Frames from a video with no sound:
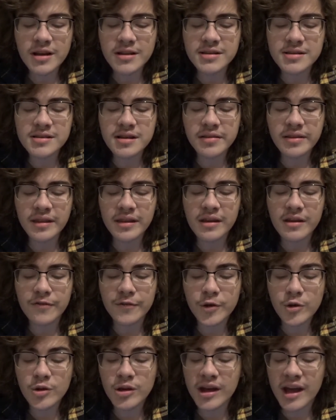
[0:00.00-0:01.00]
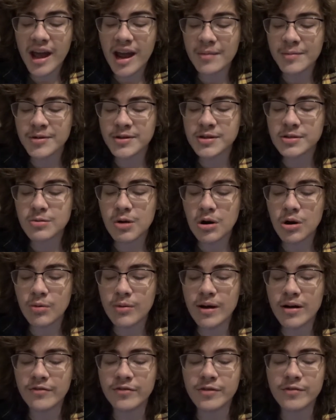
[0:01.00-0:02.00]
and suddenly a few of the cameras swung
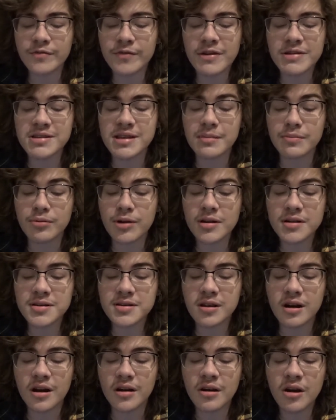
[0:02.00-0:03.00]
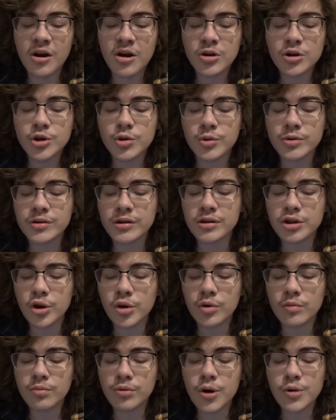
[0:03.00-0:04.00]
around from facing Prescott toward the
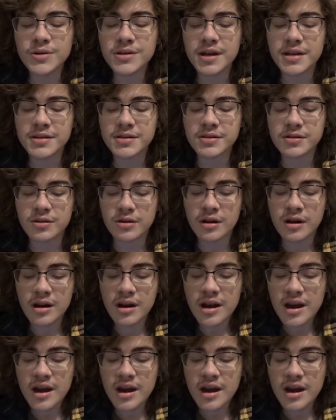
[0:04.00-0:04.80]
lone protester.